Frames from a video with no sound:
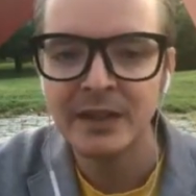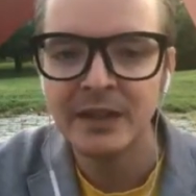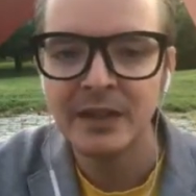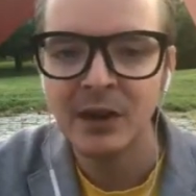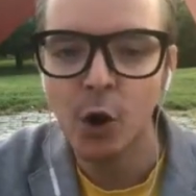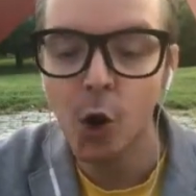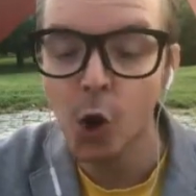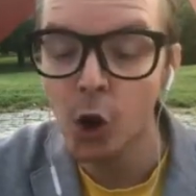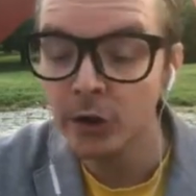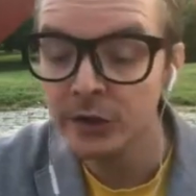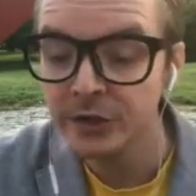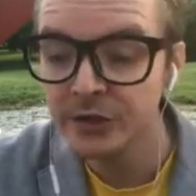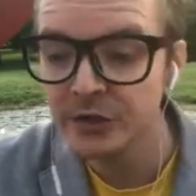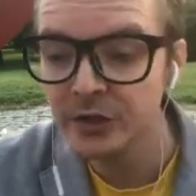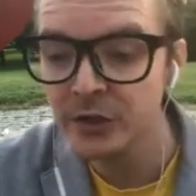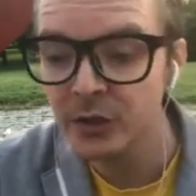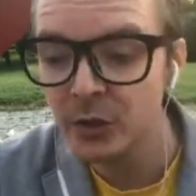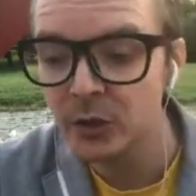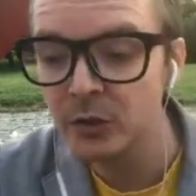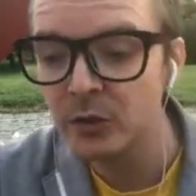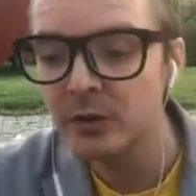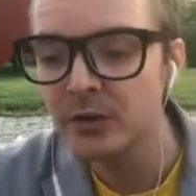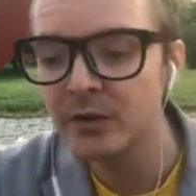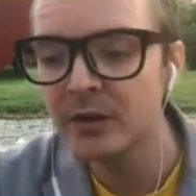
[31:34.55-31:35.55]

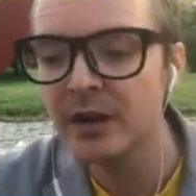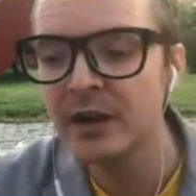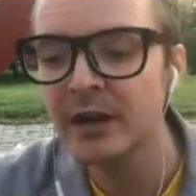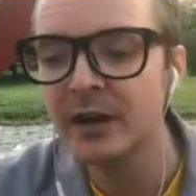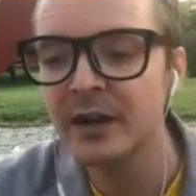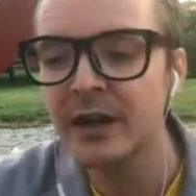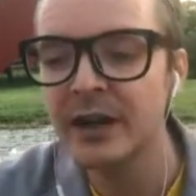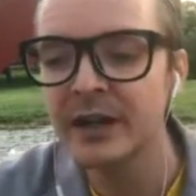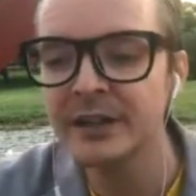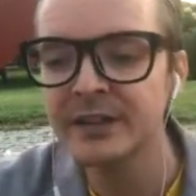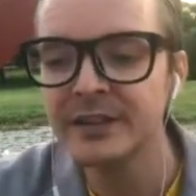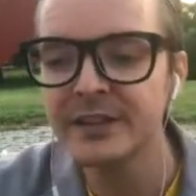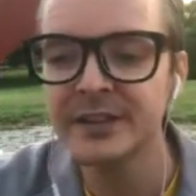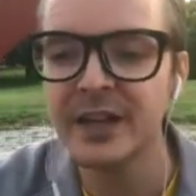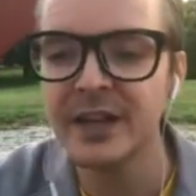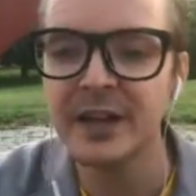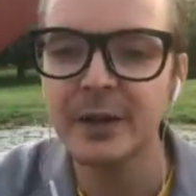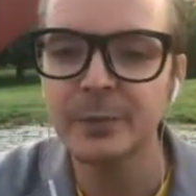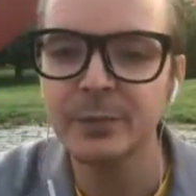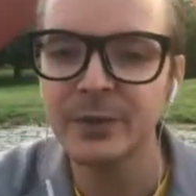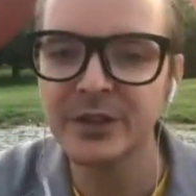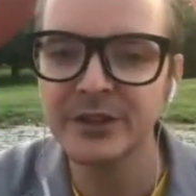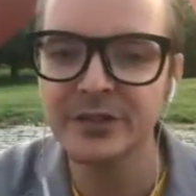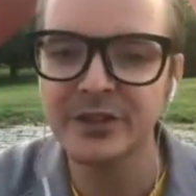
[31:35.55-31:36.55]
Also, I
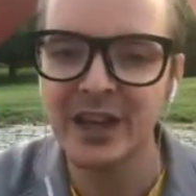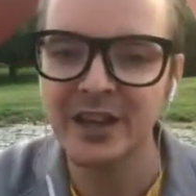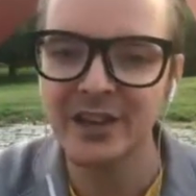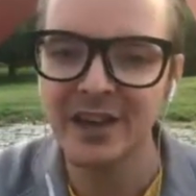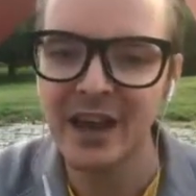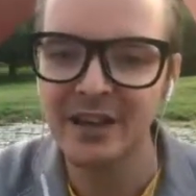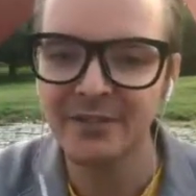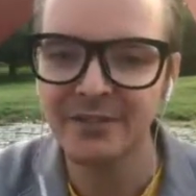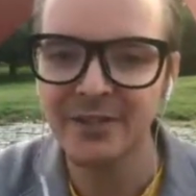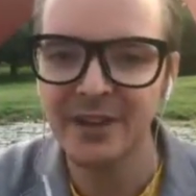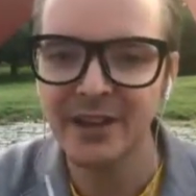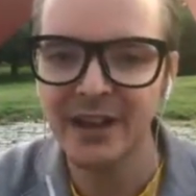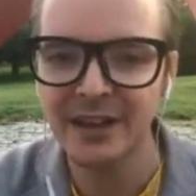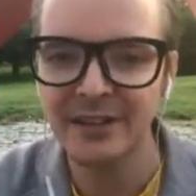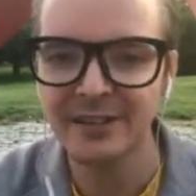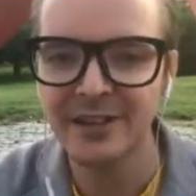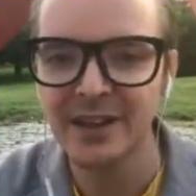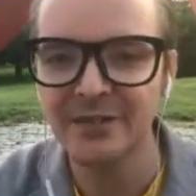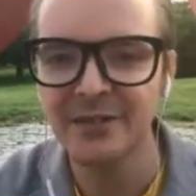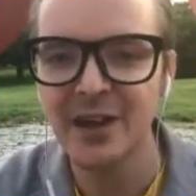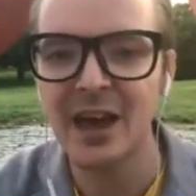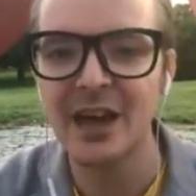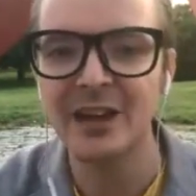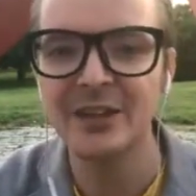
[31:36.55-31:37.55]
decided, because I have
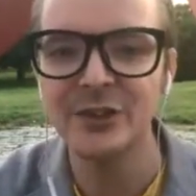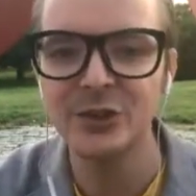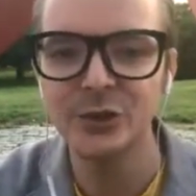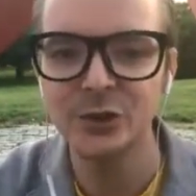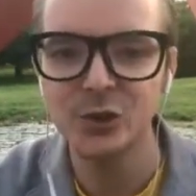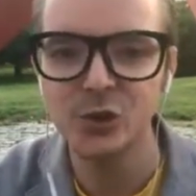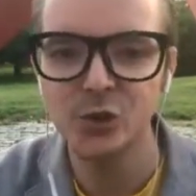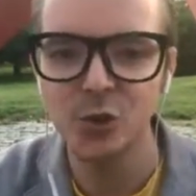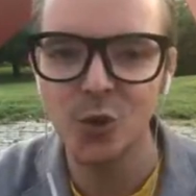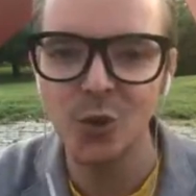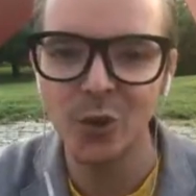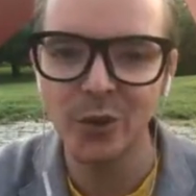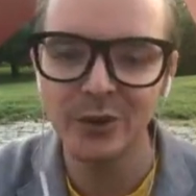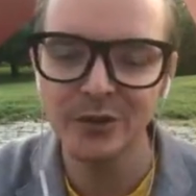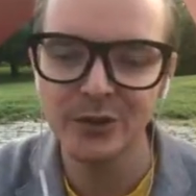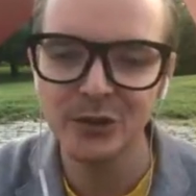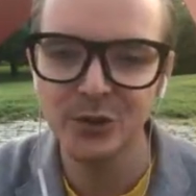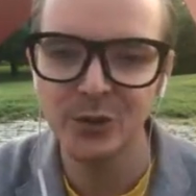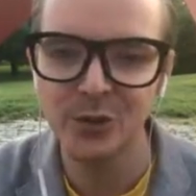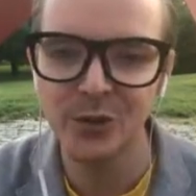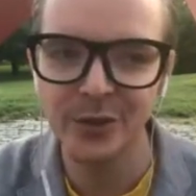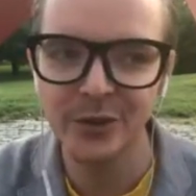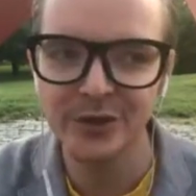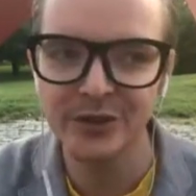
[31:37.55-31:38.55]
had to
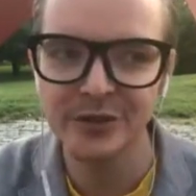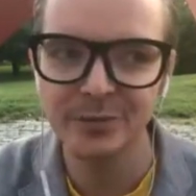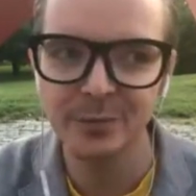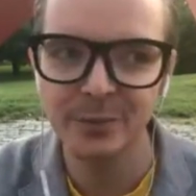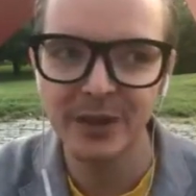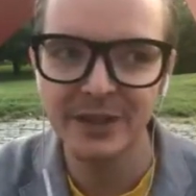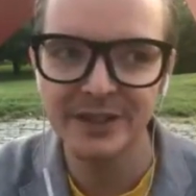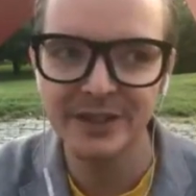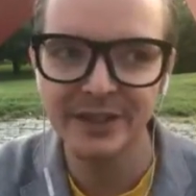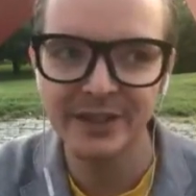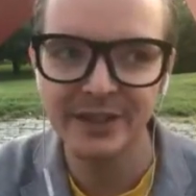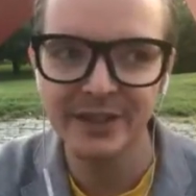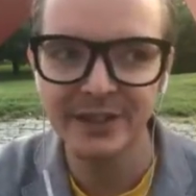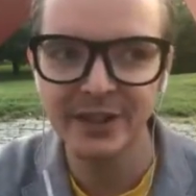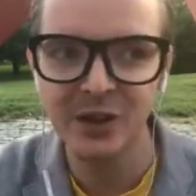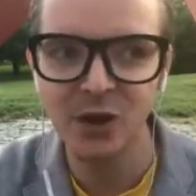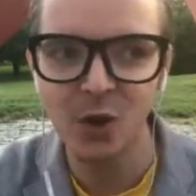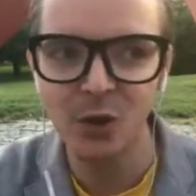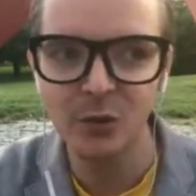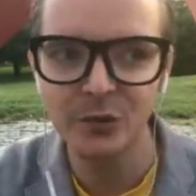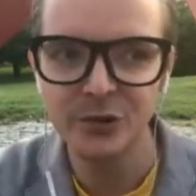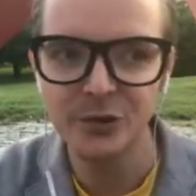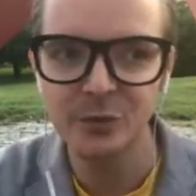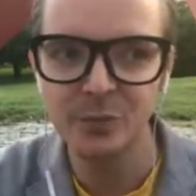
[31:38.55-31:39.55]
source basically the
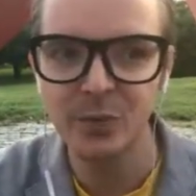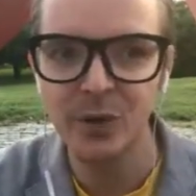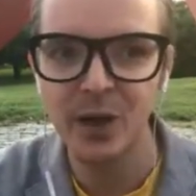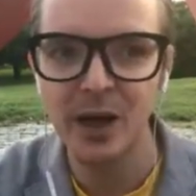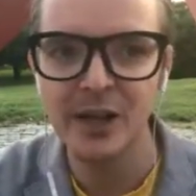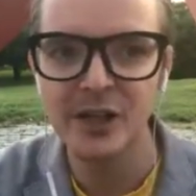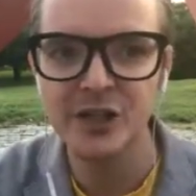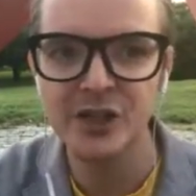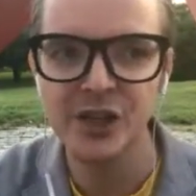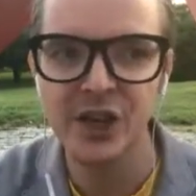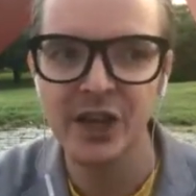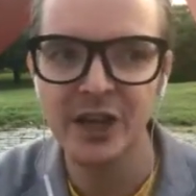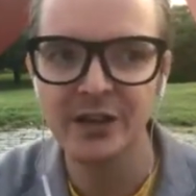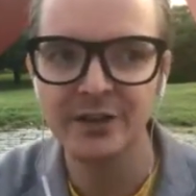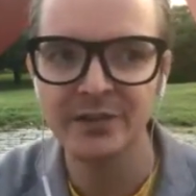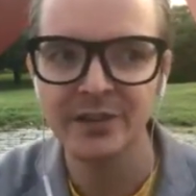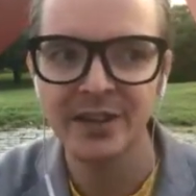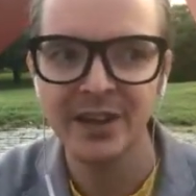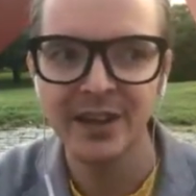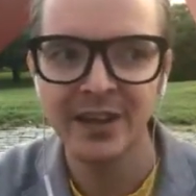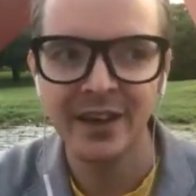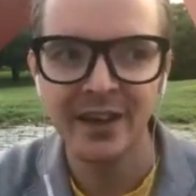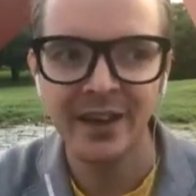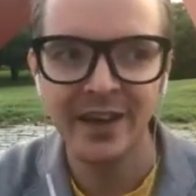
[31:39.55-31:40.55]
whole supply chain
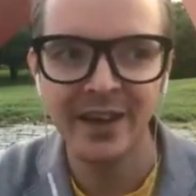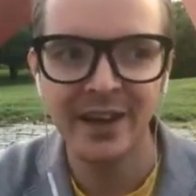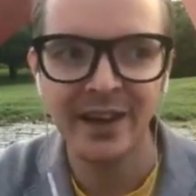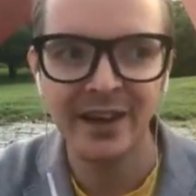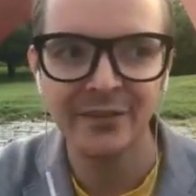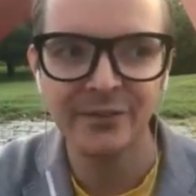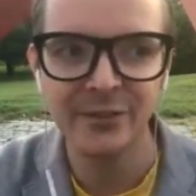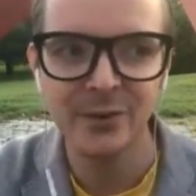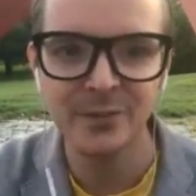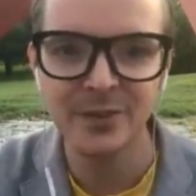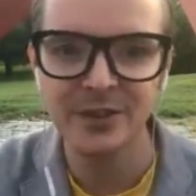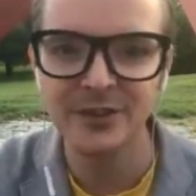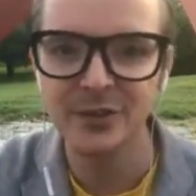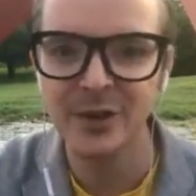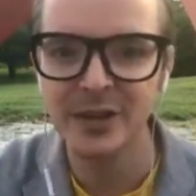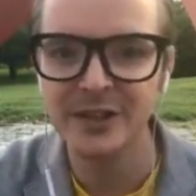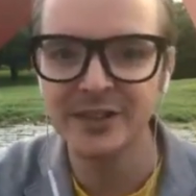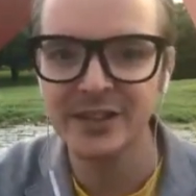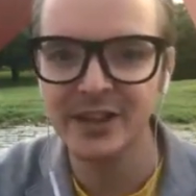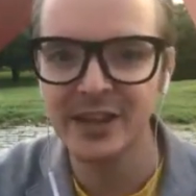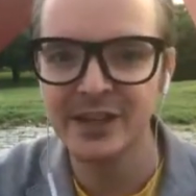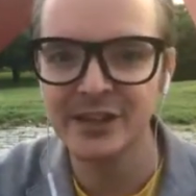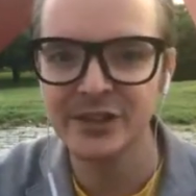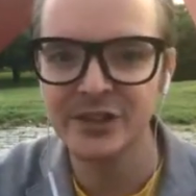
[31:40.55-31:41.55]
from the
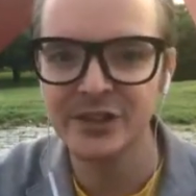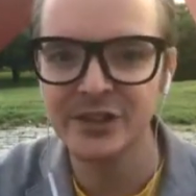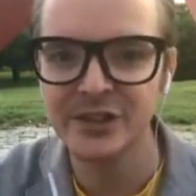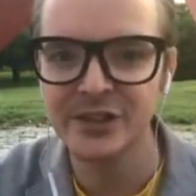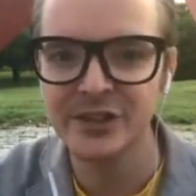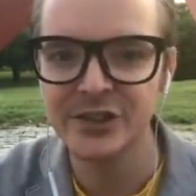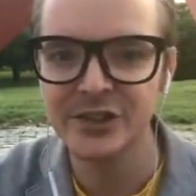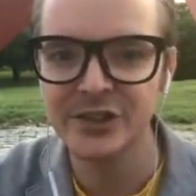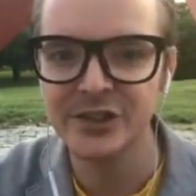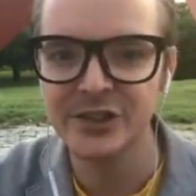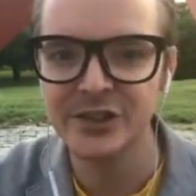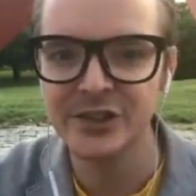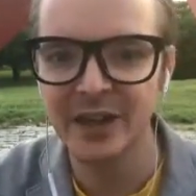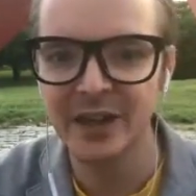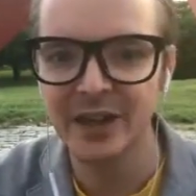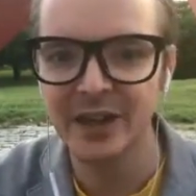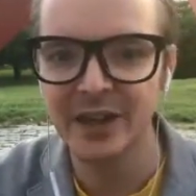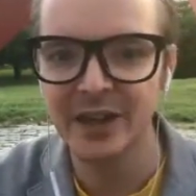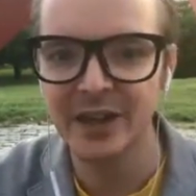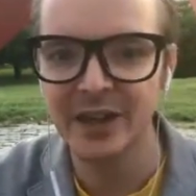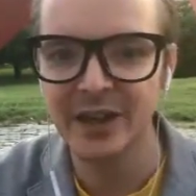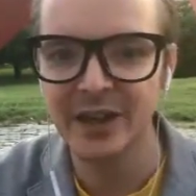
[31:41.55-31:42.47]
translation to the,